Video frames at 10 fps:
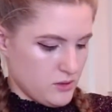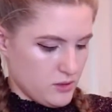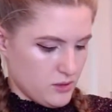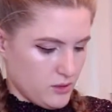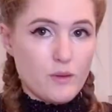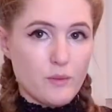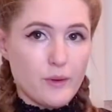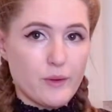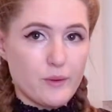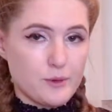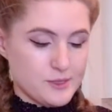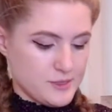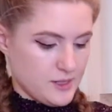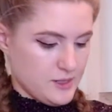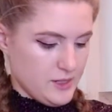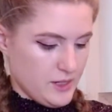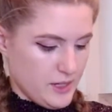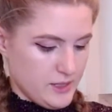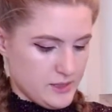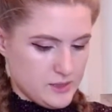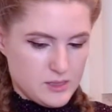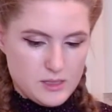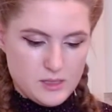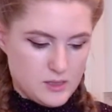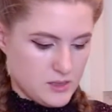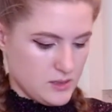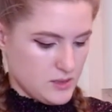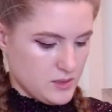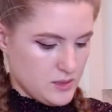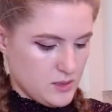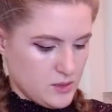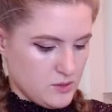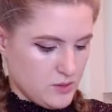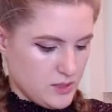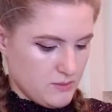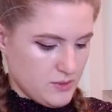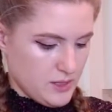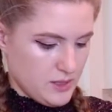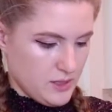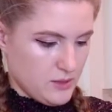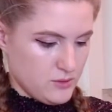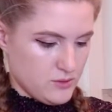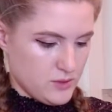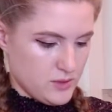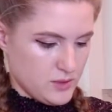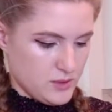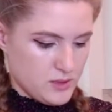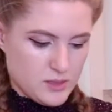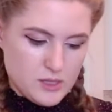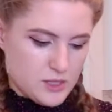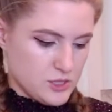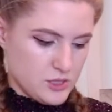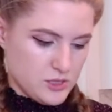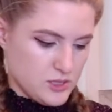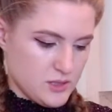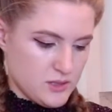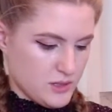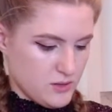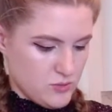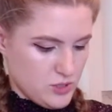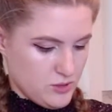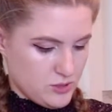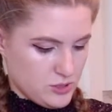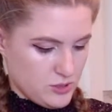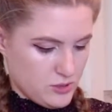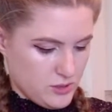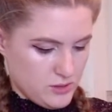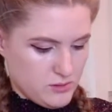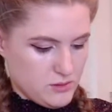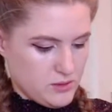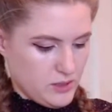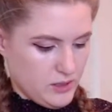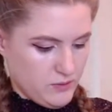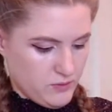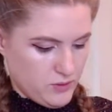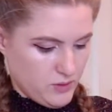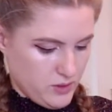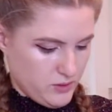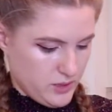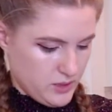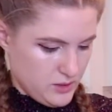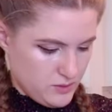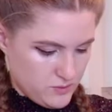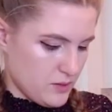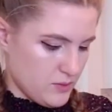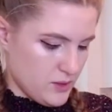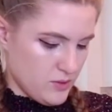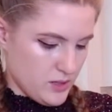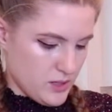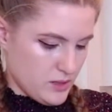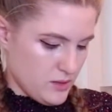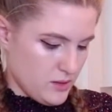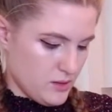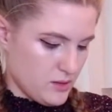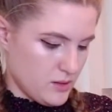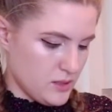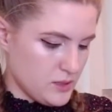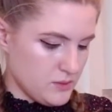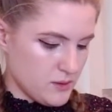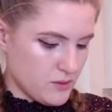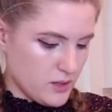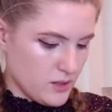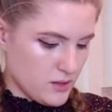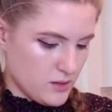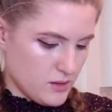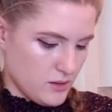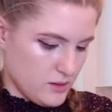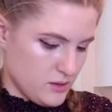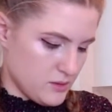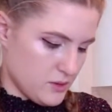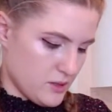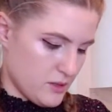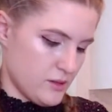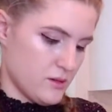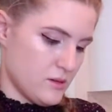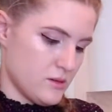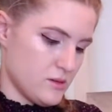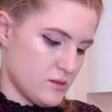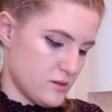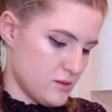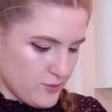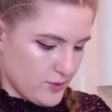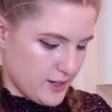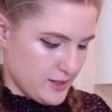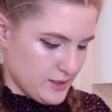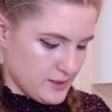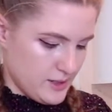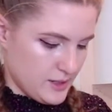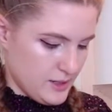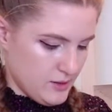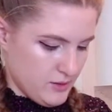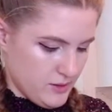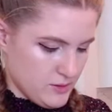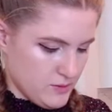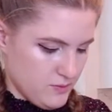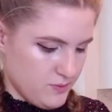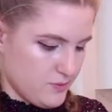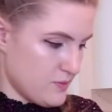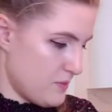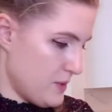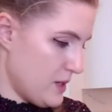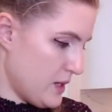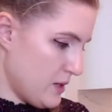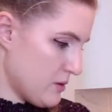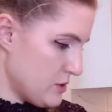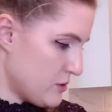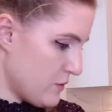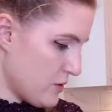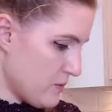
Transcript: Ugh, we're almost done, you guys. We can make it. Oh, just cinnamon and sugar everywhere right now. It'll be grand. It's be grand. Oh, it'll be grand. This is why I need Ducky around to be Irish for